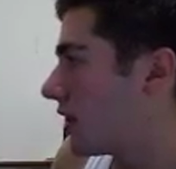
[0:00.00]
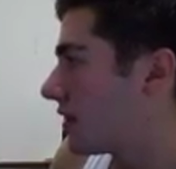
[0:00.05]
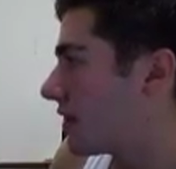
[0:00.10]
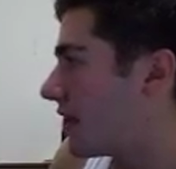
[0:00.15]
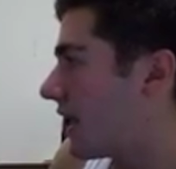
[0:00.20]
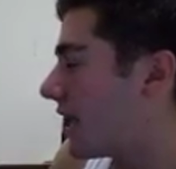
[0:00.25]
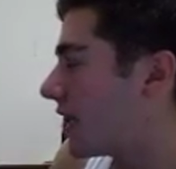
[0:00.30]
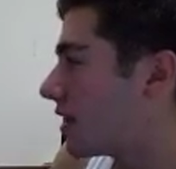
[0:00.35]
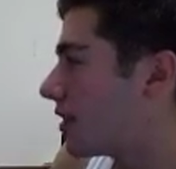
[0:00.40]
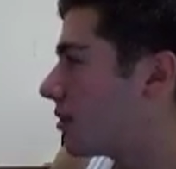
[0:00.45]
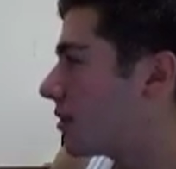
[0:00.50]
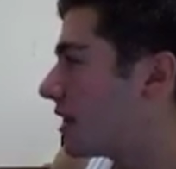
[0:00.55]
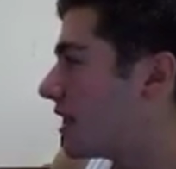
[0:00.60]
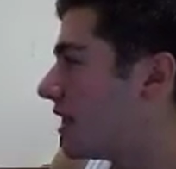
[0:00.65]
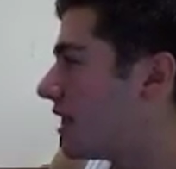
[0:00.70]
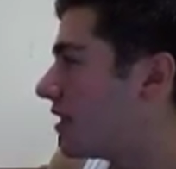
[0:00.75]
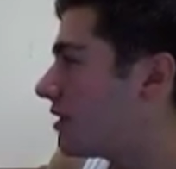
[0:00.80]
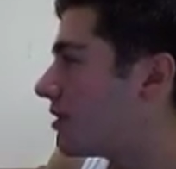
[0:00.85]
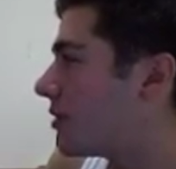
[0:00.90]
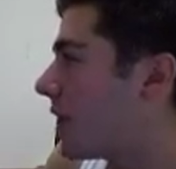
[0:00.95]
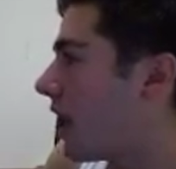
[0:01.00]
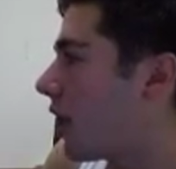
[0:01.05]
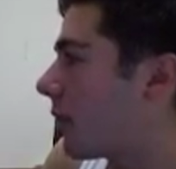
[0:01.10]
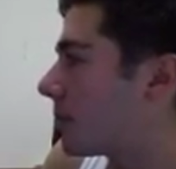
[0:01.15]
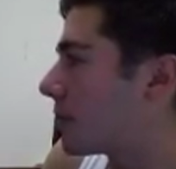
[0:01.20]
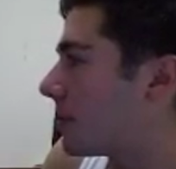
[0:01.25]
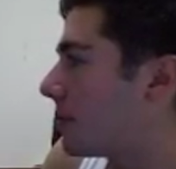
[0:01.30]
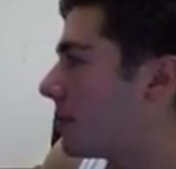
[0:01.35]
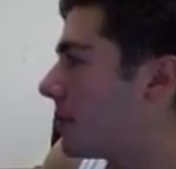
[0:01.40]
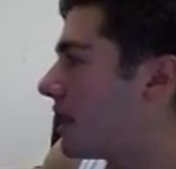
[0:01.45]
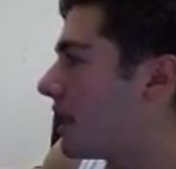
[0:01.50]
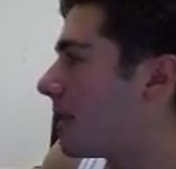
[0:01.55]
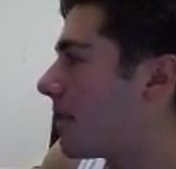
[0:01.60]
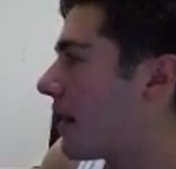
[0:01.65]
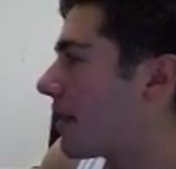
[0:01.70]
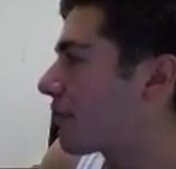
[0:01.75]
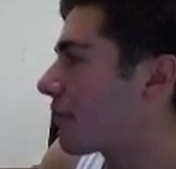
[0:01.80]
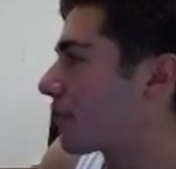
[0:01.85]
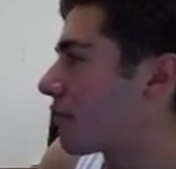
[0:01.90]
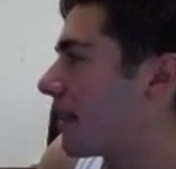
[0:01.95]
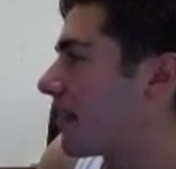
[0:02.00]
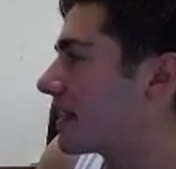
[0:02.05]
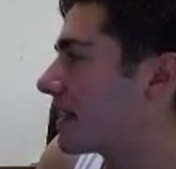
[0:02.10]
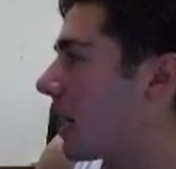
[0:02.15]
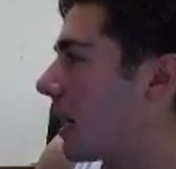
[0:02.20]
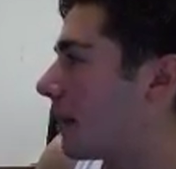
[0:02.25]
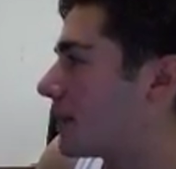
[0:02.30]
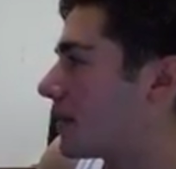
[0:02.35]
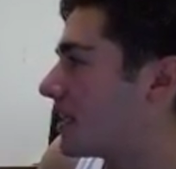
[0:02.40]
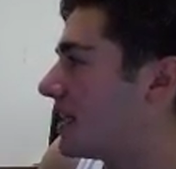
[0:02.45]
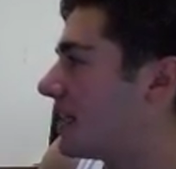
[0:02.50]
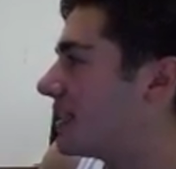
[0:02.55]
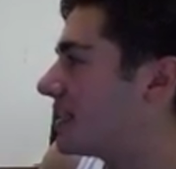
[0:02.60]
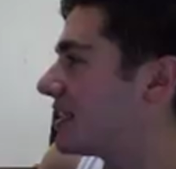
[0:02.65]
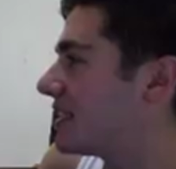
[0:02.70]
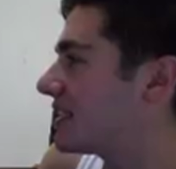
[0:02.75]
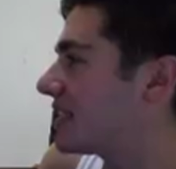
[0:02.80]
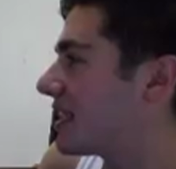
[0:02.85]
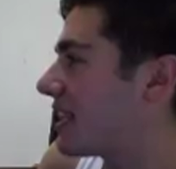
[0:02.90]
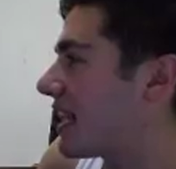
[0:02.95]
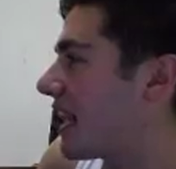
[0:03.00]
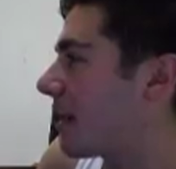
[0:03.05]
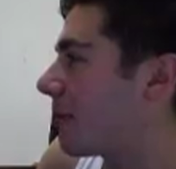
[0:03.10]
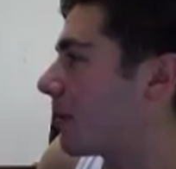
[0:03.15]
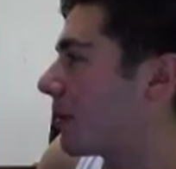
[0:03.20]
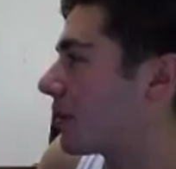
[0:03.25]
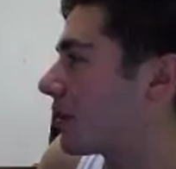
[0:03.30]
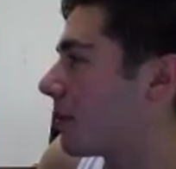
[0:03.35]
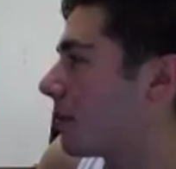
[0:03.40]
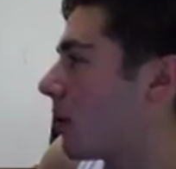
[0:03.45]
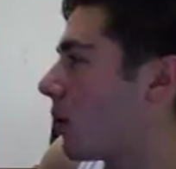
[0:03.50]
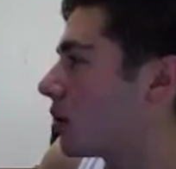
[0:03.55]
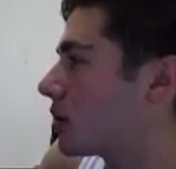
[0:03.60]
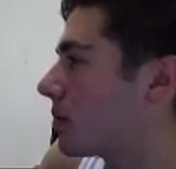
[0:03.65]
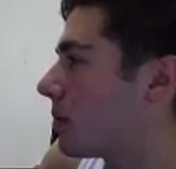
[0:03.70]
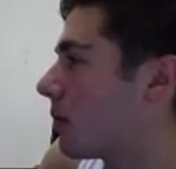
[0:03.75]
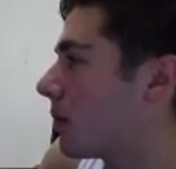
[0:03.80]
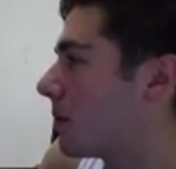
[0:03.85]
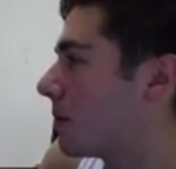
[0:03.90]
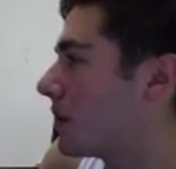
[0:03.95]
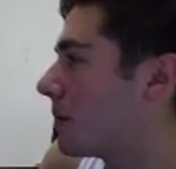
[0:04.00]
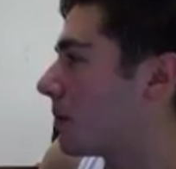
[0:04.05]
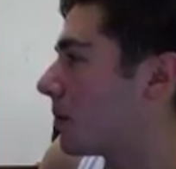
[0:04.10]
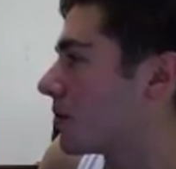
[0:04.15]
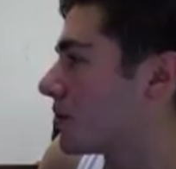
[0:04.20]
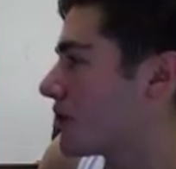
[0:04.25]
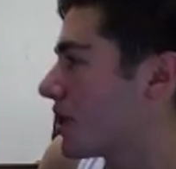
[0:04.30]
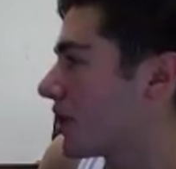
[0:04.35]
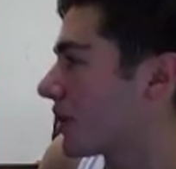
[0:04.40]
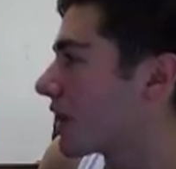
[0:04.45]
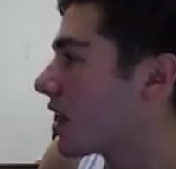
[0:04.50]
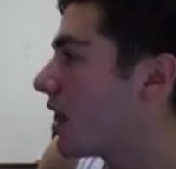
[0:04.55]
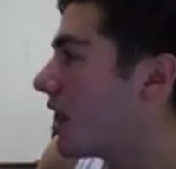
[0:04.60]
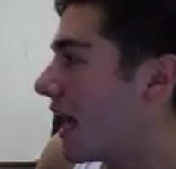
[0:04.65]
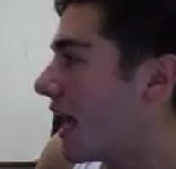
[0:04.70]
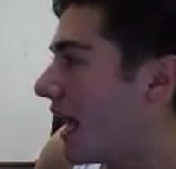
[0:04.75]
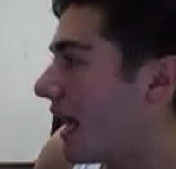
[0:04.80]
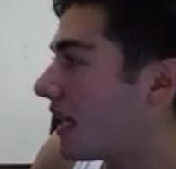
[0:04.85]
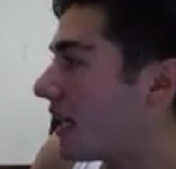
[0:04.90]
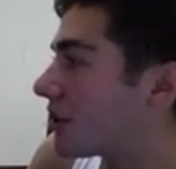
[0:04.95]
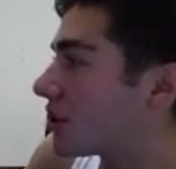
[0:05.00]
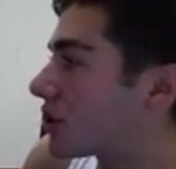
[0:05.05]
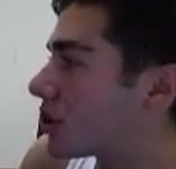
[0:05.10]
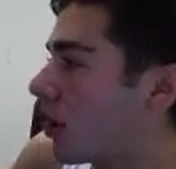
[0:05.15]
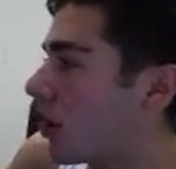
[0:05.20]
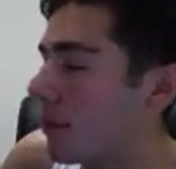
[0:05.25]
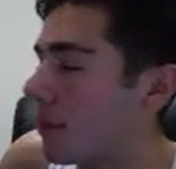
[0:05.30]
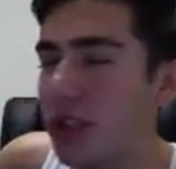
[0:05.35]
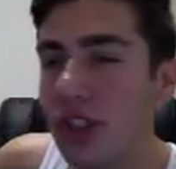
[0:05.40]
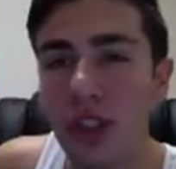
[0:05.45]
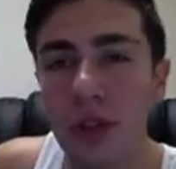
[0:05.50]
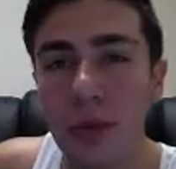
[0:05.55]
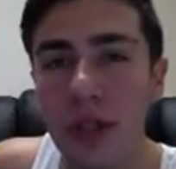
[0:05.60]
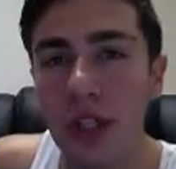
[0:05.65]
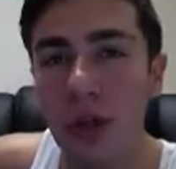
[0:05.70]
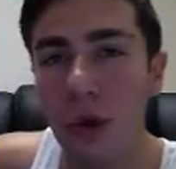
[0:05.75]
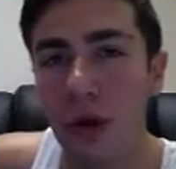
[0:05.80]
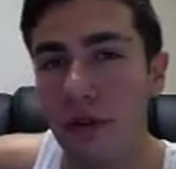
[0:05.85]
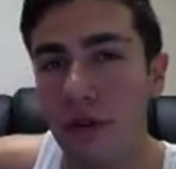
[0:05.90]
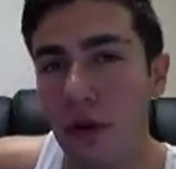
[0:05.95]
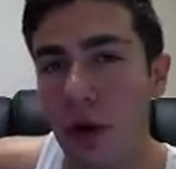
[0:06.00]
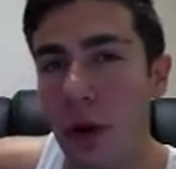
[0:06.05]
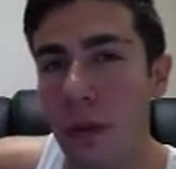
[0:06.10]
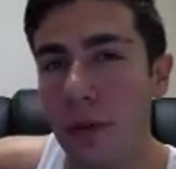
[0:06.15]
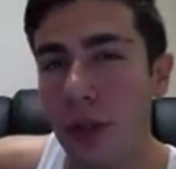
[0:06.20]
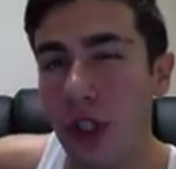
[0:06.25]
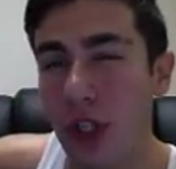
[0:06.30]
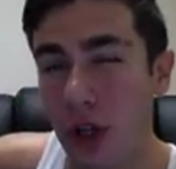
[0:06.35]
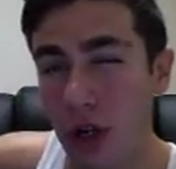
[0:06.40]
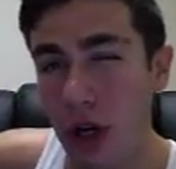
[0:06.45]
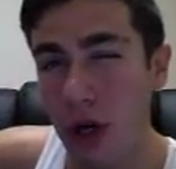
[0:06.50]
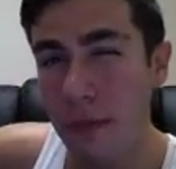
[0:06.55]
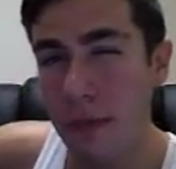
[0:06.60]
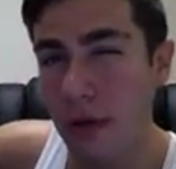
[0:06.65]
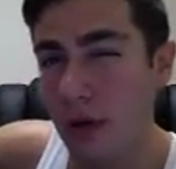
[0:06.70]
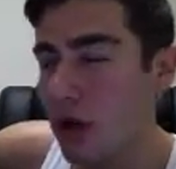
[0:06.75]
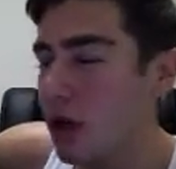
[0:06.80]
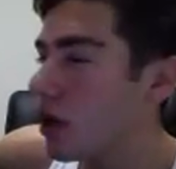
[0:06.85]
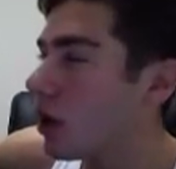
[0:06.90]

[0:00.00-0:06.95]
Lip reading: Thank you, Keith. You helped me and my friend cop the Yeezys today with the multiple people jig. Hey, so I'm assuming you were from Europe?